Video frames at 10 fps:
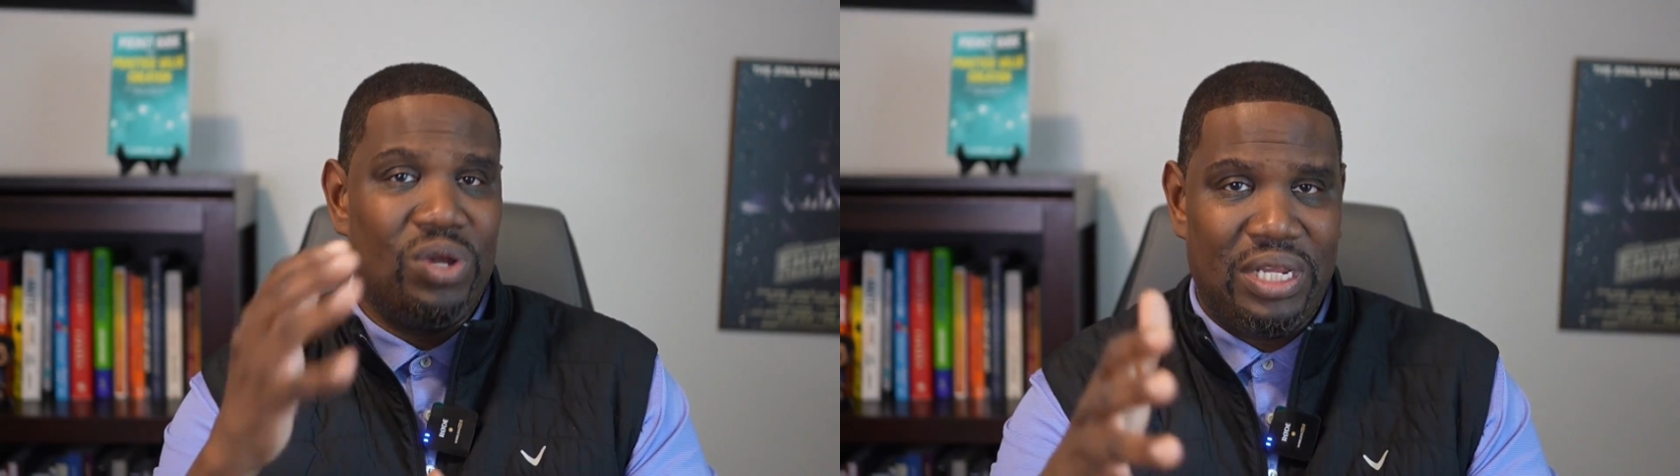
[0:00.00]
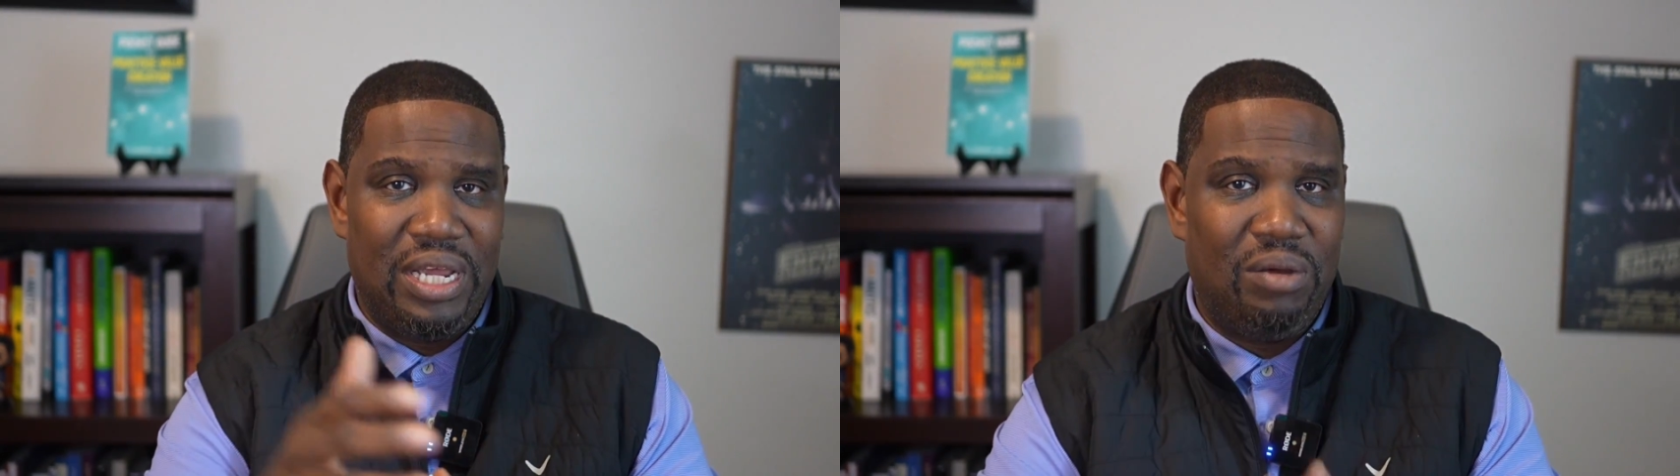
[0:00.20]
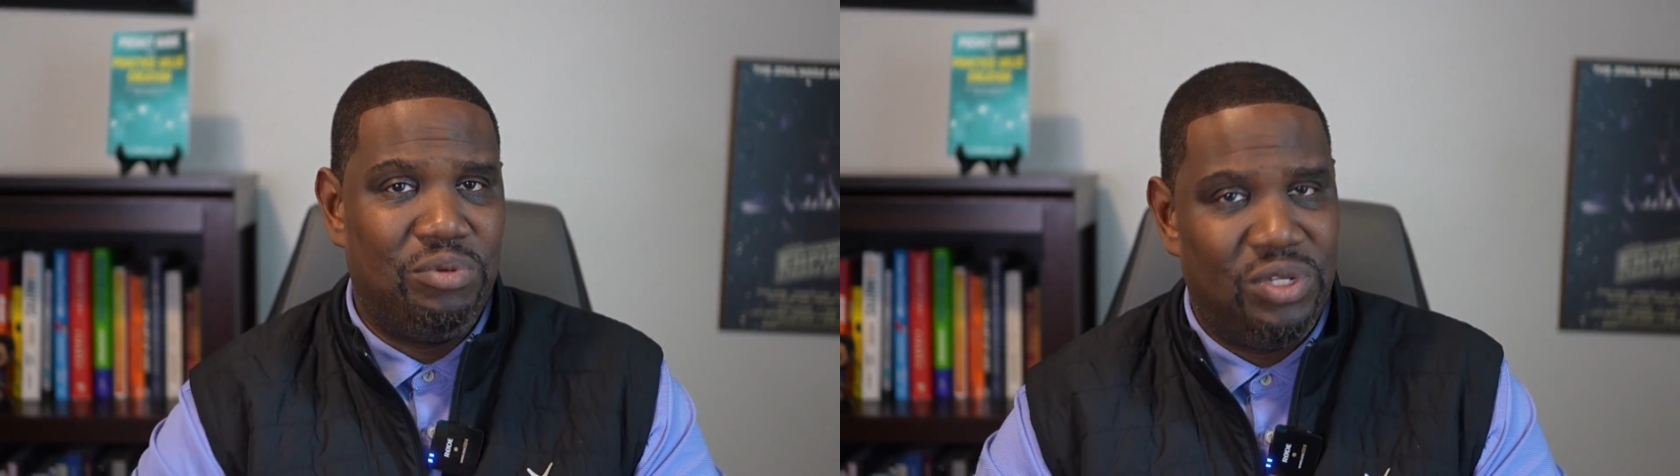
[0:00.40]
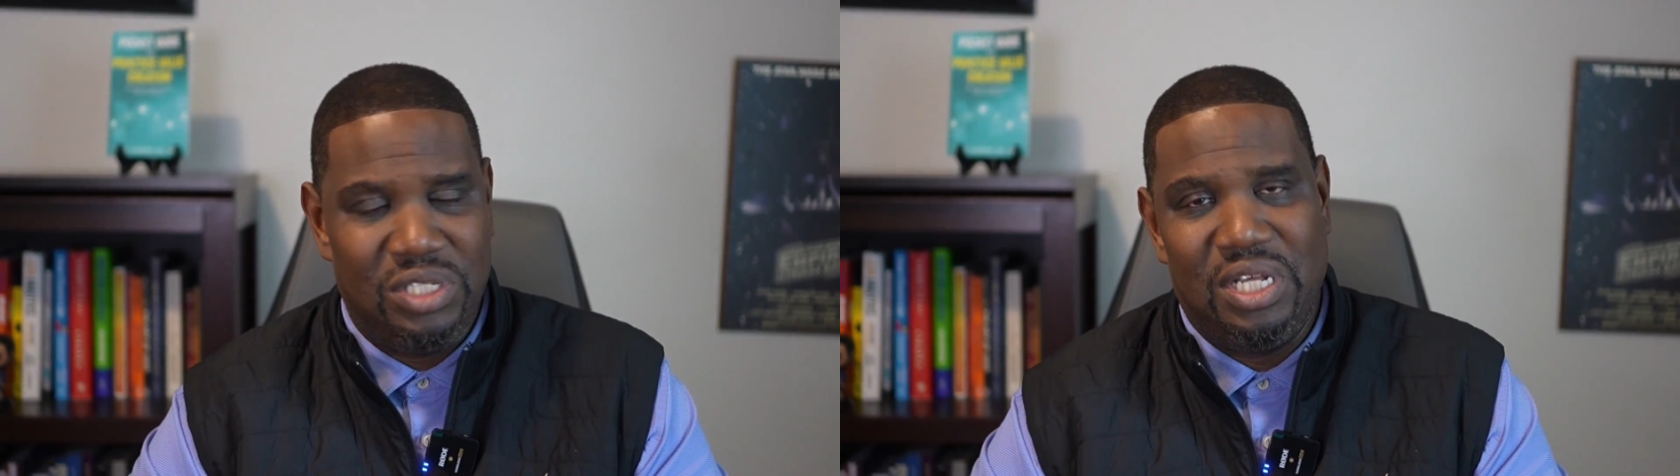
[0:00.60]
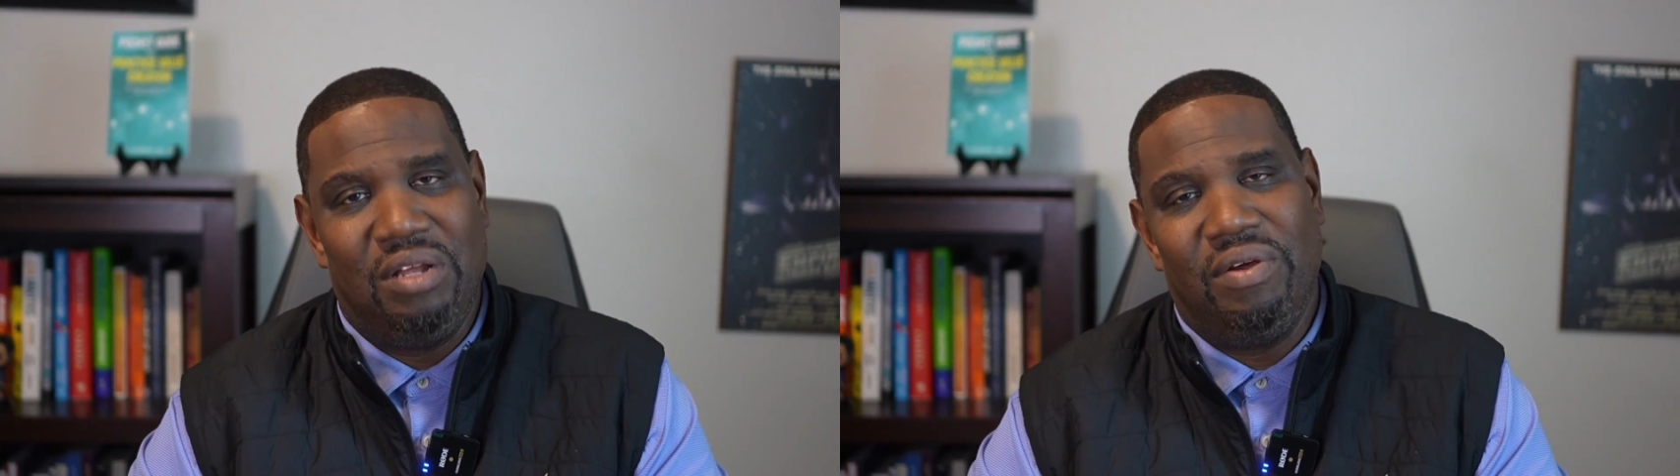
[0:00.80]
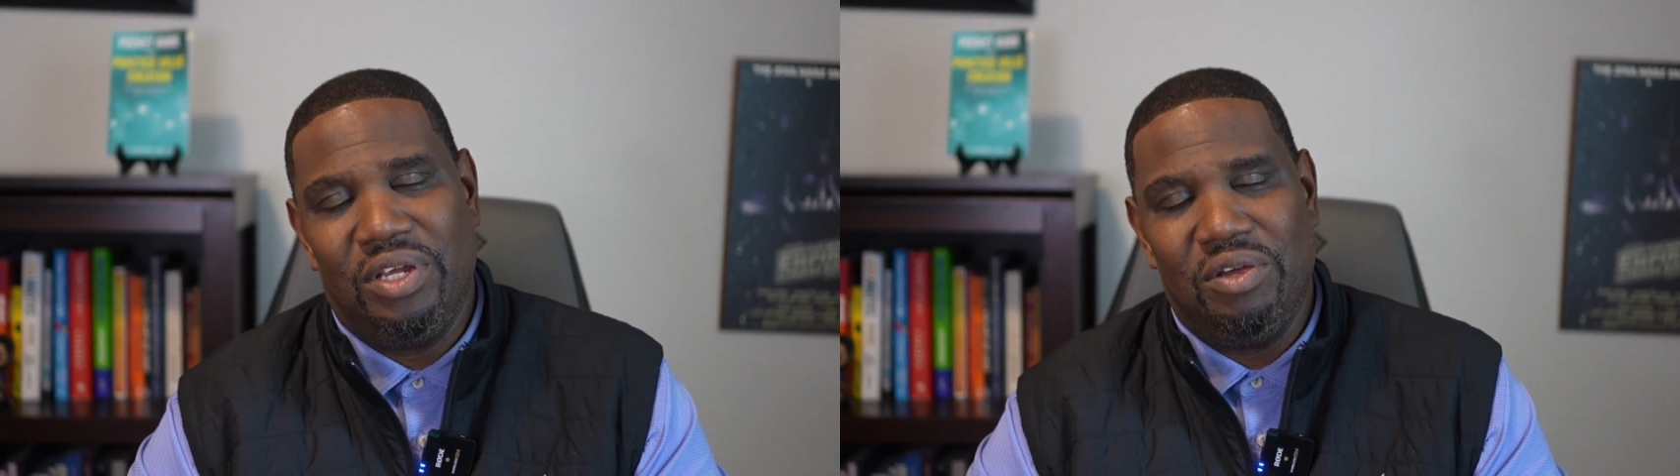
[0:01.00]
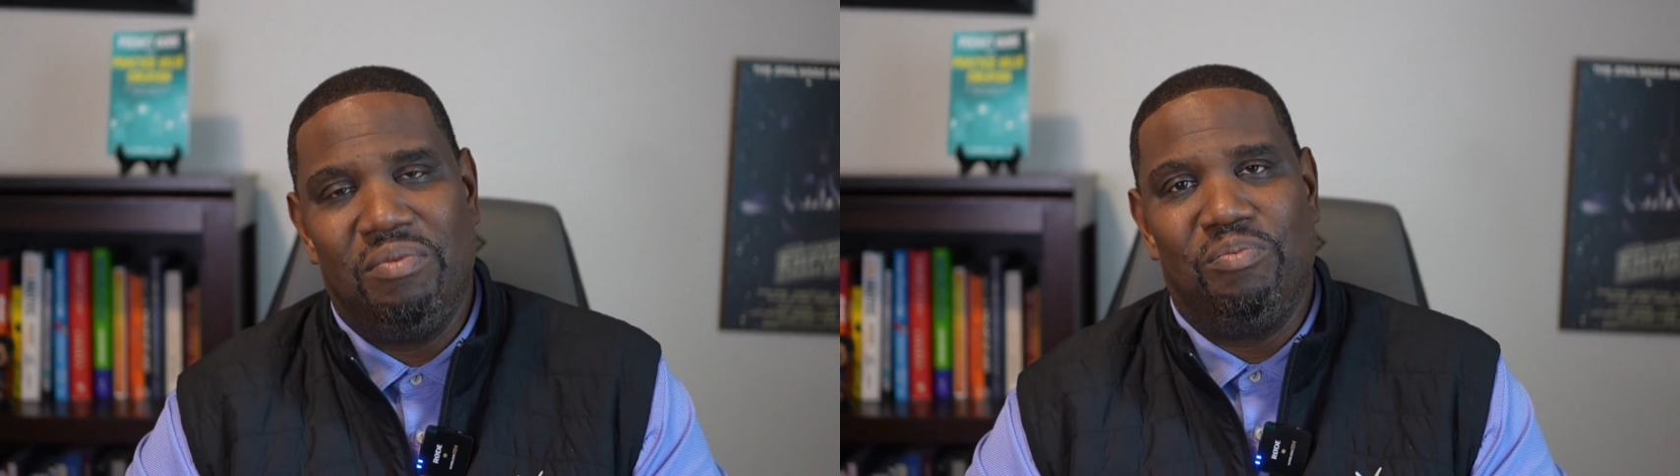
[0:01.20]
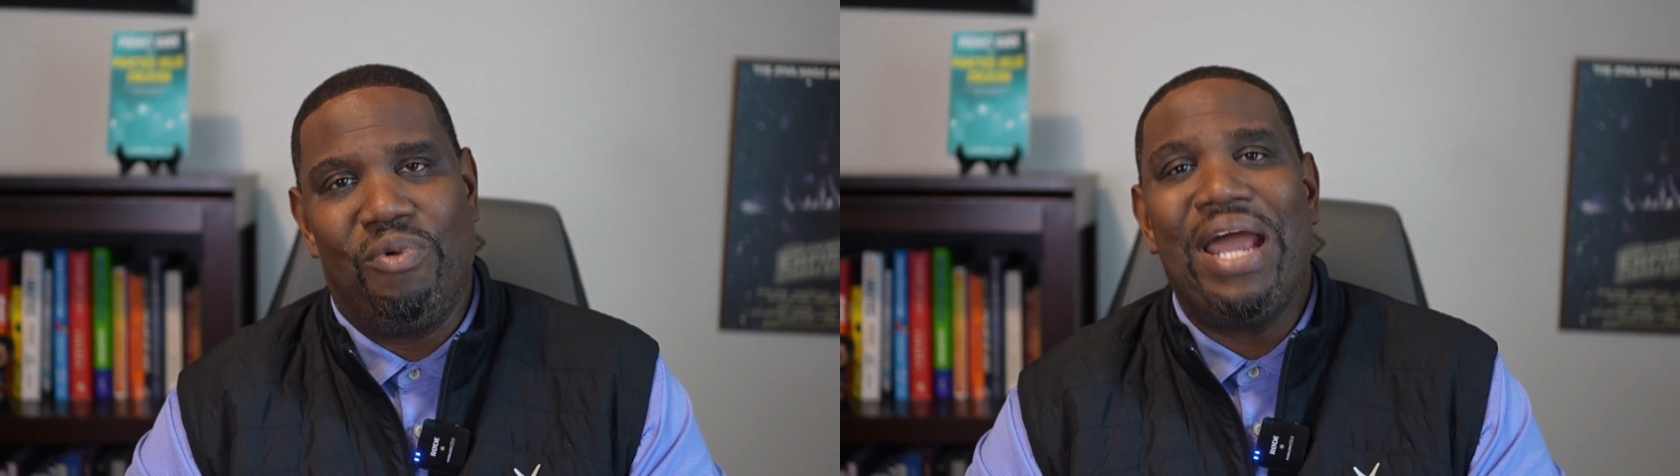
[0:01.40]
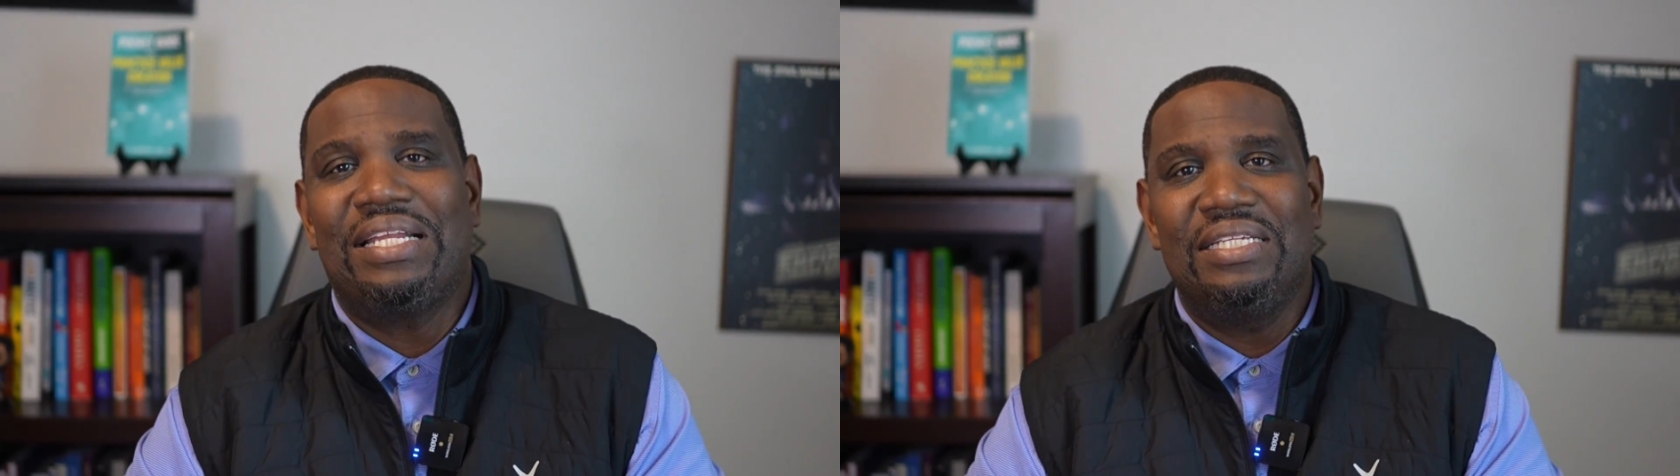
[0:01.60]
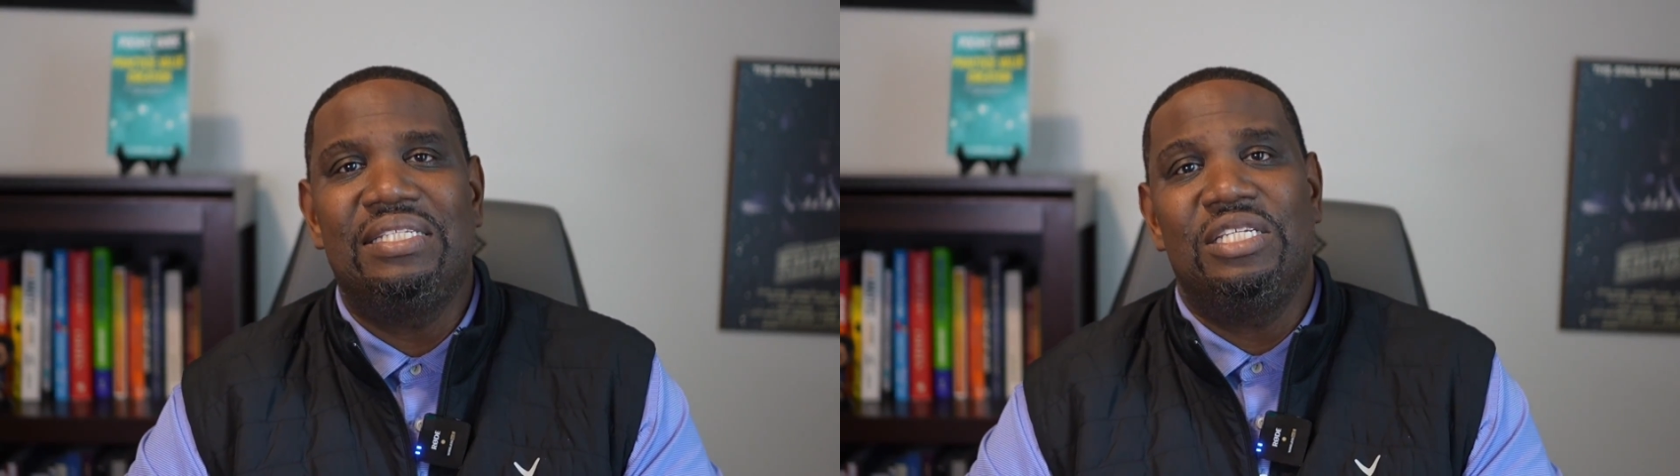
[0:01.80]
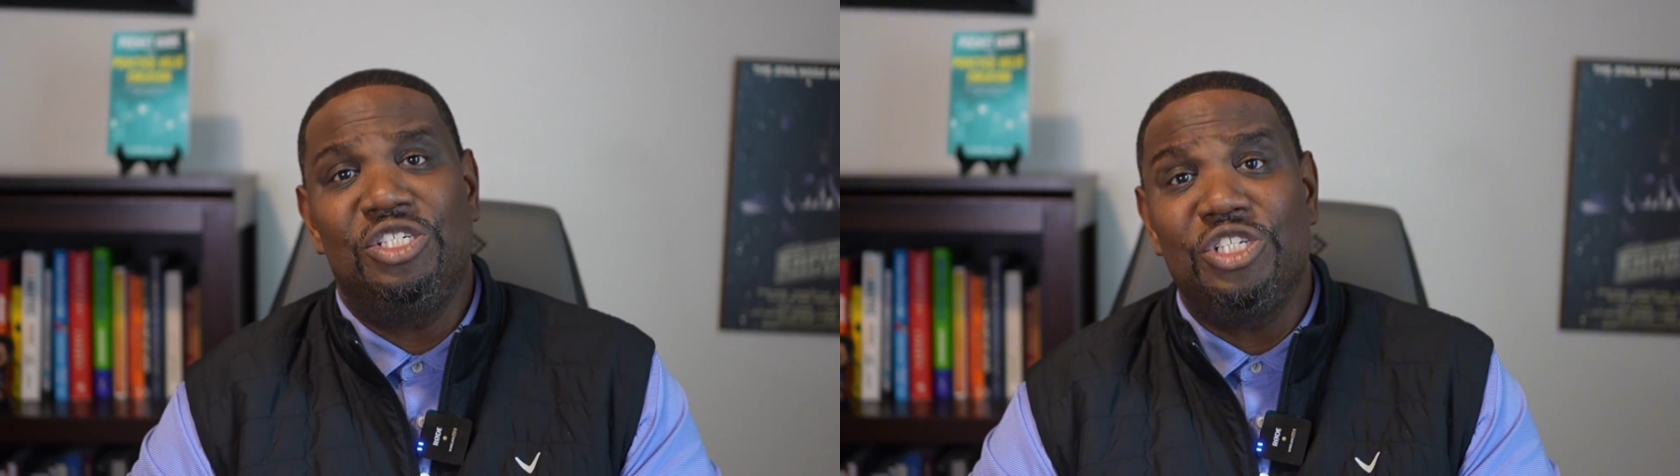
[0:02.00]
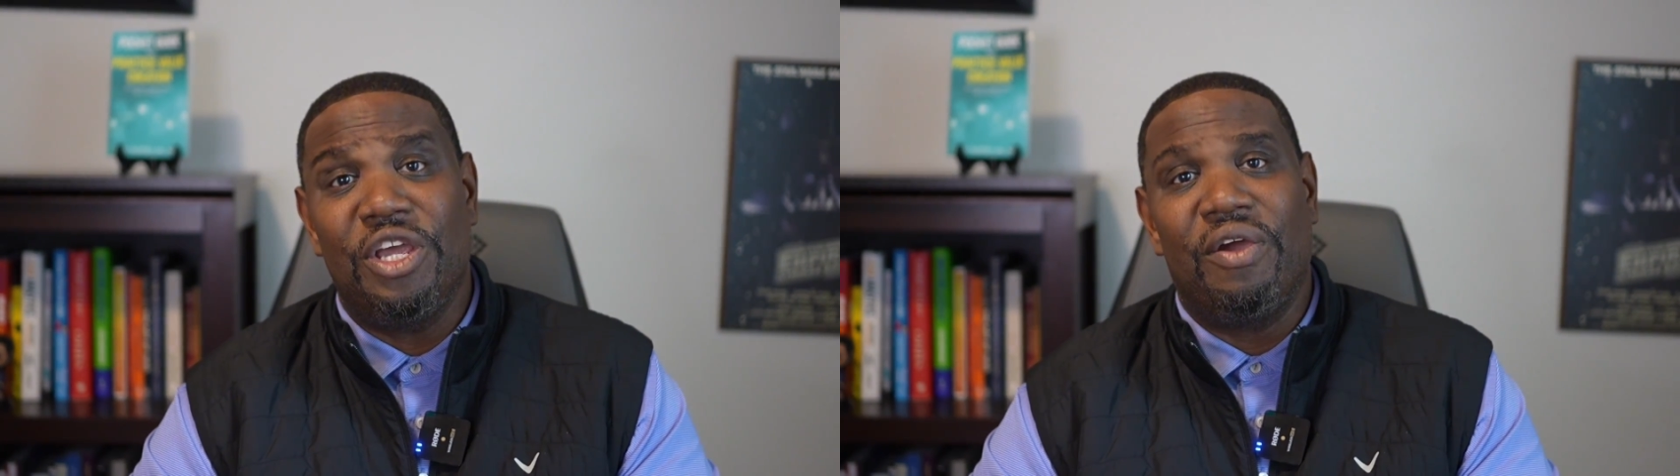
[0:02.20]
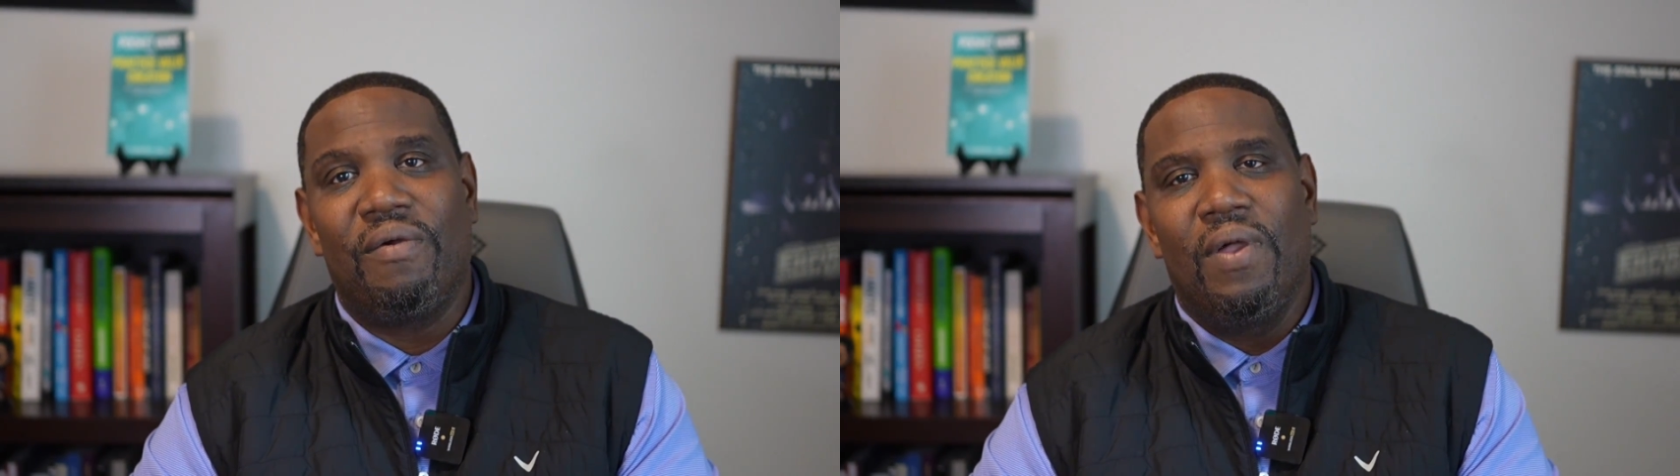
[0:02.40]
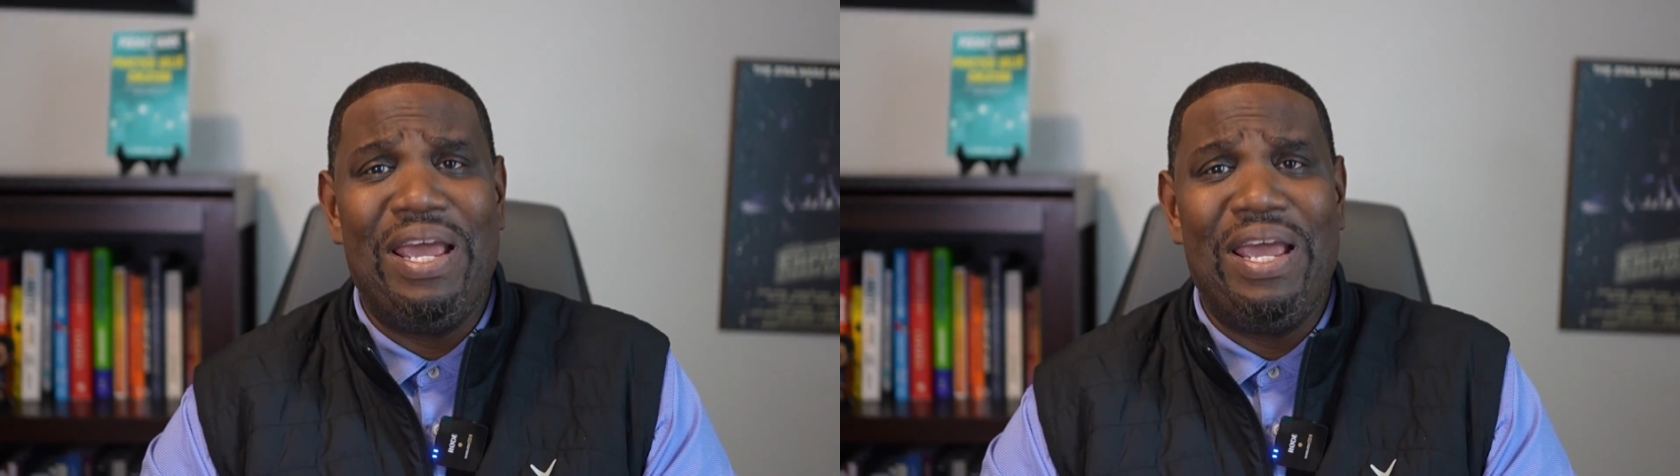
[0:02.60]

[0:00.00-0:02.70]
really help you accelerate your practice this year.